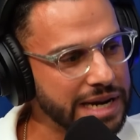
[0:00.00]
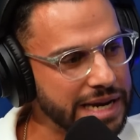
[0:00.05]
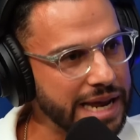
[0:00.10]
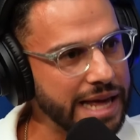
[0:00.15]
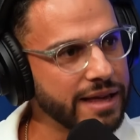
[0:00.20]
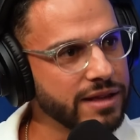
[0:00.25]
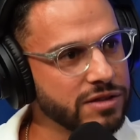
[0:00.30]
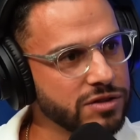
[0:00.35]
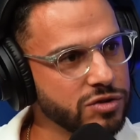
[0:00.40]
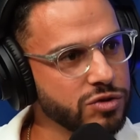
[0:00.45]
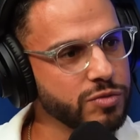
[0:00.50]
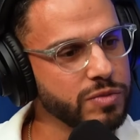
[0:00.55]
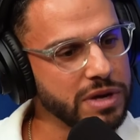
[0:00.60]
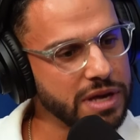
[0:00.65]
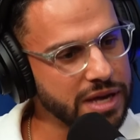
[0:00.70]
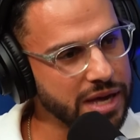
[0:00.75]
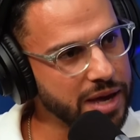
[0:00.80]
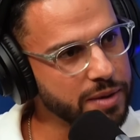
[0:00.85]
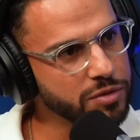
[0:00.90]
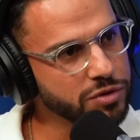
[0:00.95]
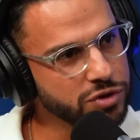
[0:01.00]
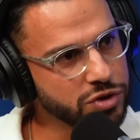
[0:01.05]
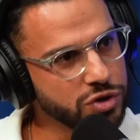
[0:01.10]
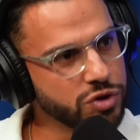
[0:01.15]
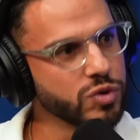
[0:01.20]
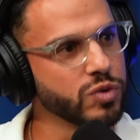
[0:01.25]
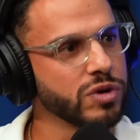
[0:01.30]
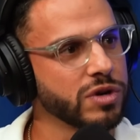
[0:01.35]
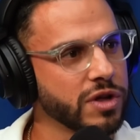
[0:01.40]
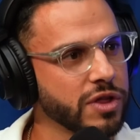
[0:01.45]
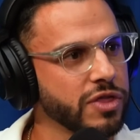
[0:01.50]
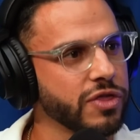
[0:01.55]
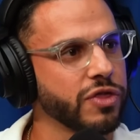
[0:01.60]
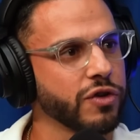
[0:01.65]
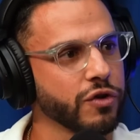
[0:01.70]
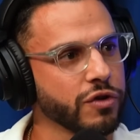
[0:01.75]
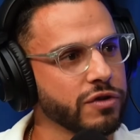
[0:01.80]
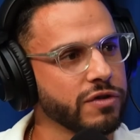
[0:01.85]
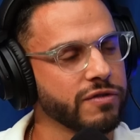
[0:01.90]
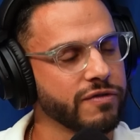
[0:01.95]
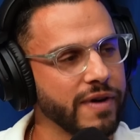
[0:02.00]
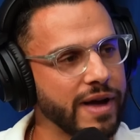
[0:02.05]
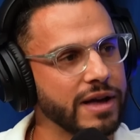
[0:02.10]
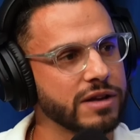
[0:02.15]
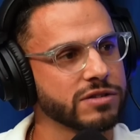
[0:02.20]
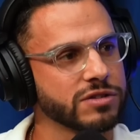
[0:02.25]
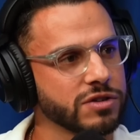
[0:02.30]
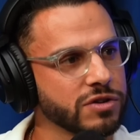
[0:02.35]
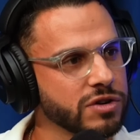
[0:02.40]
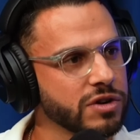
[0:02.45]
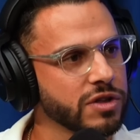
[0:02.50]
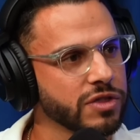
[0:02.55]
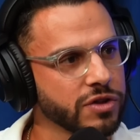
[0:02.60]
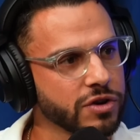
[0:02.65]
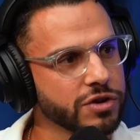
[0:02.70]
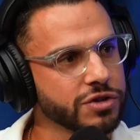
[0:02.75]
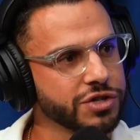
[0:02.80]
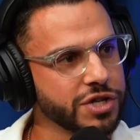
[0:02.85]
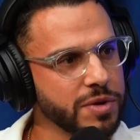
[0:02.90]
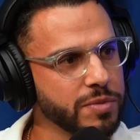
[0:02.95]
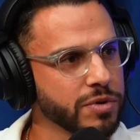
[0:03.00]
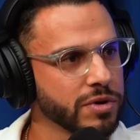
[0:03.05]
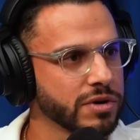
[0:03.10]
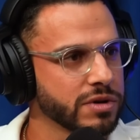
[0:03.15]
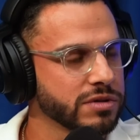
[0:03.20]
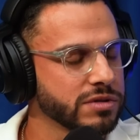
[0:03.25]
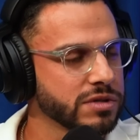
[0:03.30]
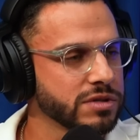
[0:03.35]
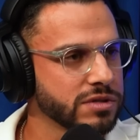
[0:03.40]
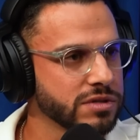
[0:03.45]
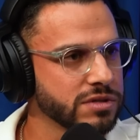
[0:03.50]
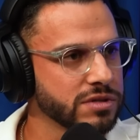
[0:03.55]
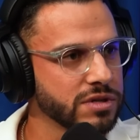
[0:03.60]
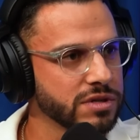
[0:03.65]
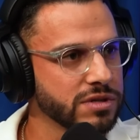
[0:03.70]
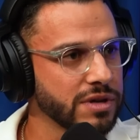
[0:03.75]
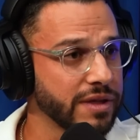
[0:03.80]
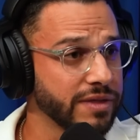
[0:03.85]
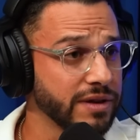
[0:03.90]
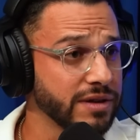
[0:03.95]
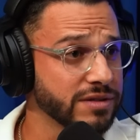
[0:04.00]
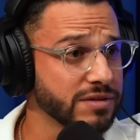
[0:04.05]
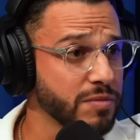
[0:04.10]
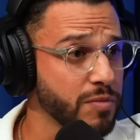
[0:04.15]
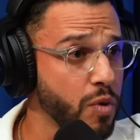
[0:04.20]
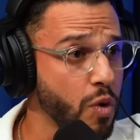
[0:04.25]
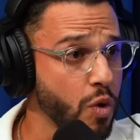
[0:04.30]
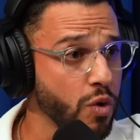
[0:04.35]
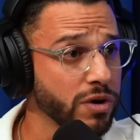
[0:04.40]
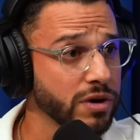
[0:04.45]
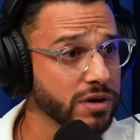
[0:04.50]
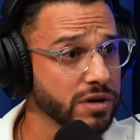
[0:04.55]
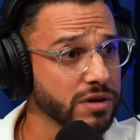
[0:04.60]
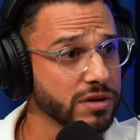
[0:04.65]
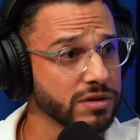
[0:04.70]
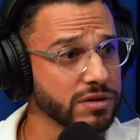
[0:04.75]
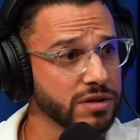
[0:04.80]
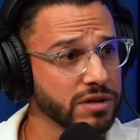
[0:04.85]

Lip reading: led to being able to do it a third faster and a third cheaper? Because I think it's important.